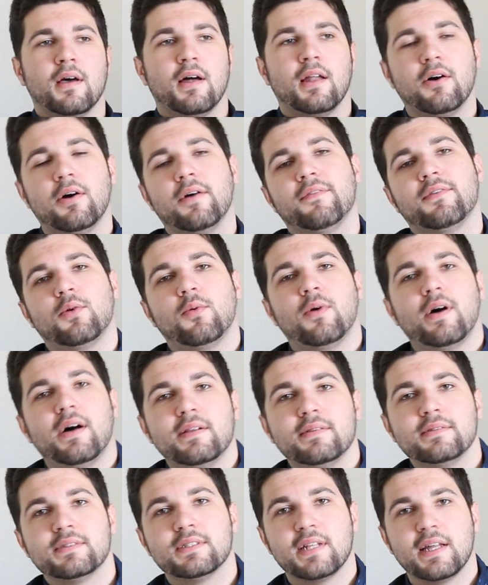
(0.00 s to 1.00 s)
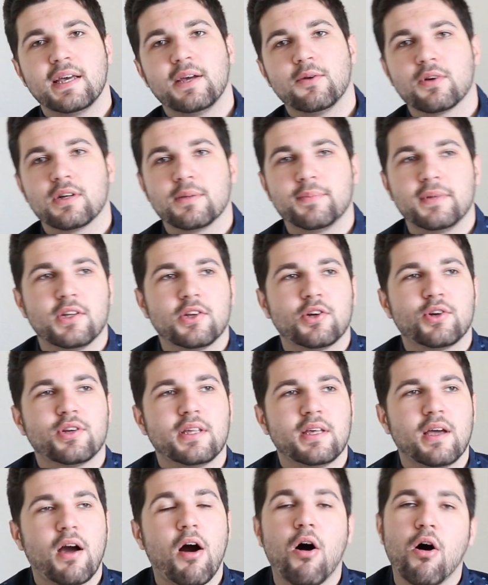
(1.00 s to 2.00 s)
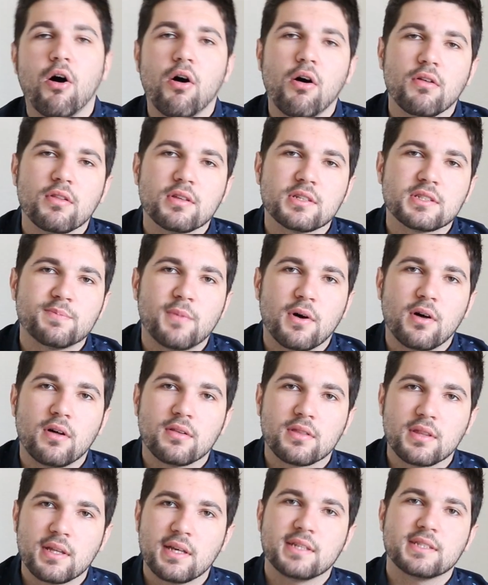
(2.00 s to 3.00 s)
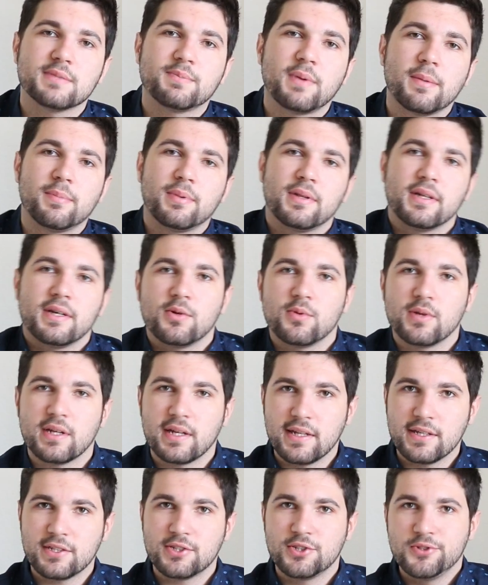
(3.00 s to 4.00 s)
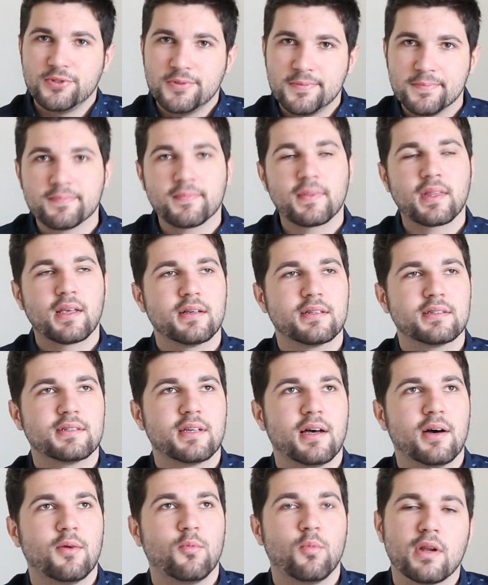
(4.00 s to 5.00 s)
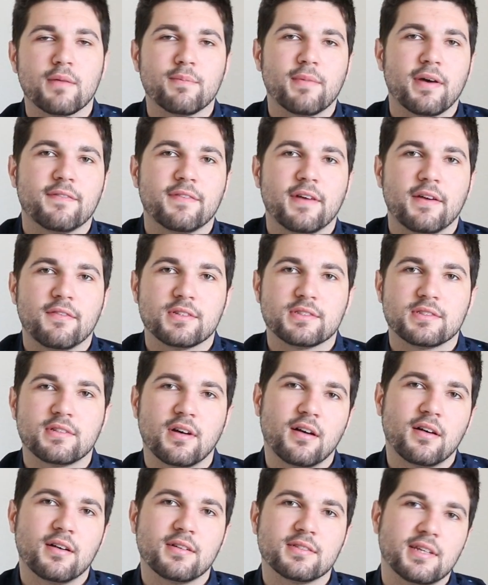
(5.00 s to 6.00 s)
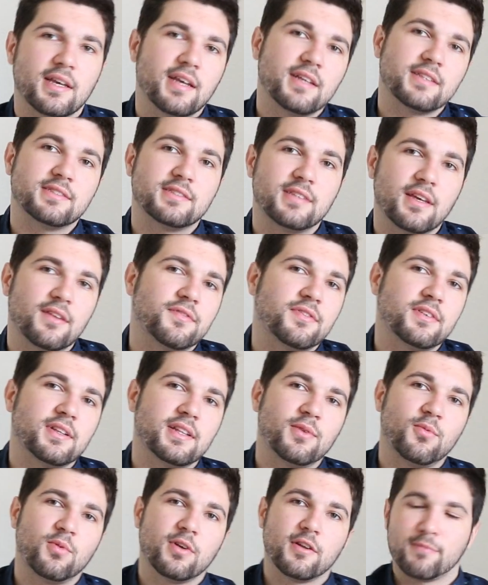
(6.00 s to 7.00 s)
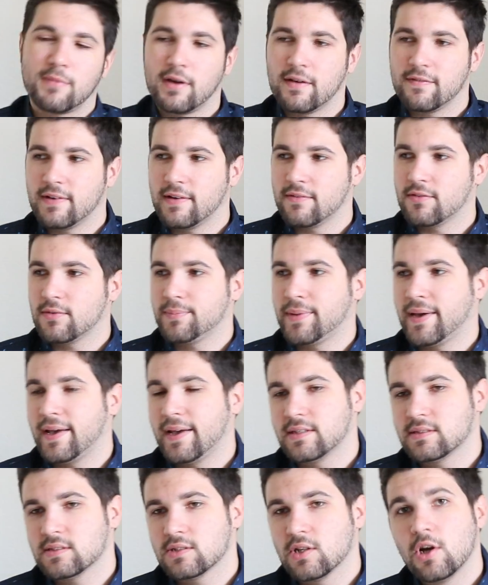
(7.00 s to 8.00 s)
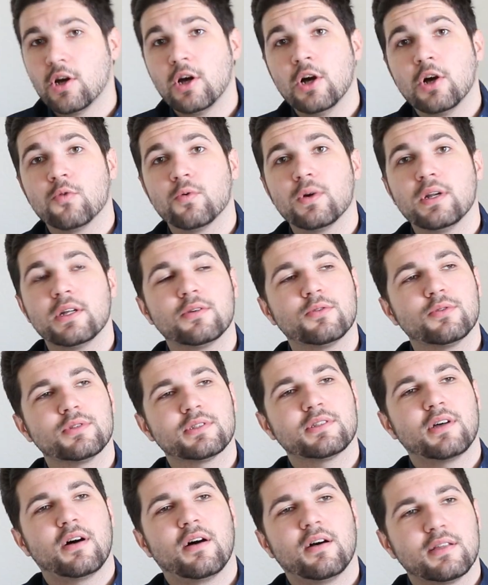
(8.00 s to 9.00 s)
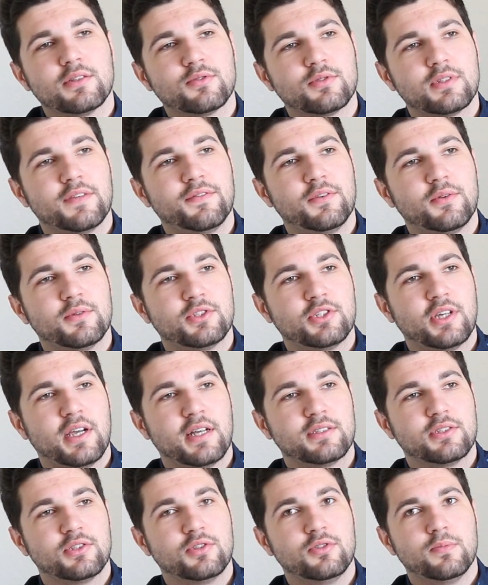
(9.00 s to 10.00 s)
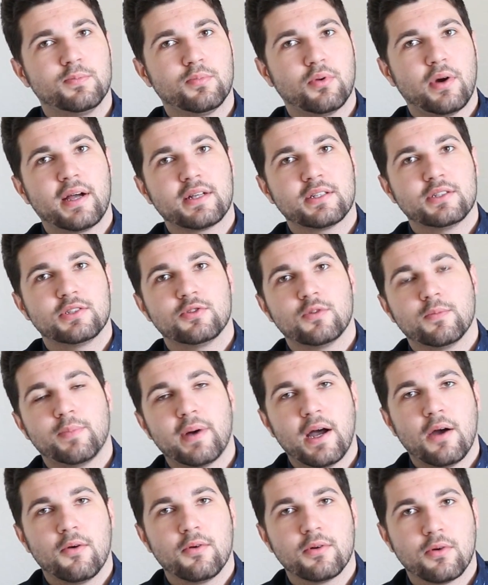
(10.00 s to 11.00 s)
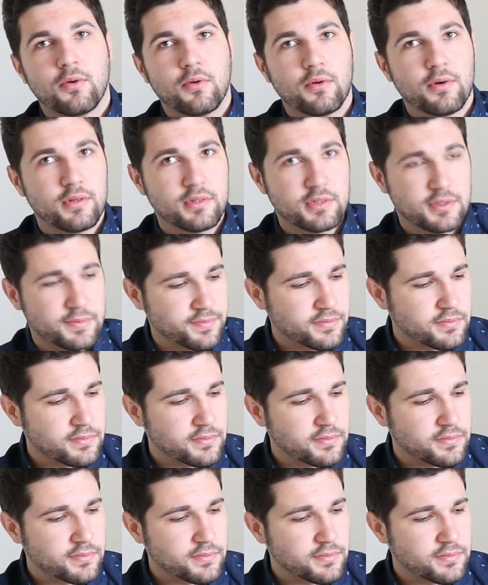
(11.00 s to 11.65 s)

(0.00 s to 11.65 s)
Hello everyone, today we're going to be learning All the Small Things by Blink-182. It's one of my favorite songs and definitely one of my favorite bands. Really cool song. This will give you a chance to practice your power chords.